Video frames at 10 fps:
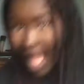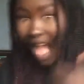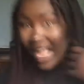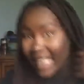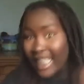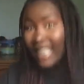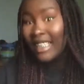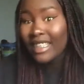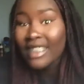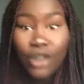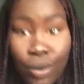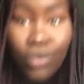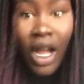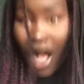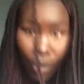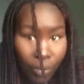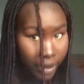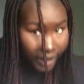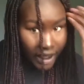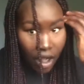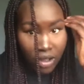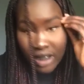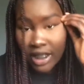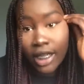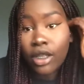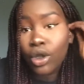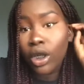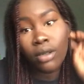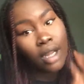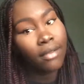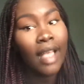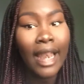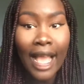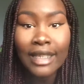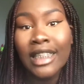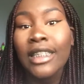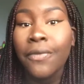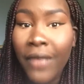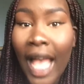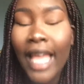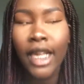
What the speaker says: I do not work out. And he's like, turn around, that ass is fat.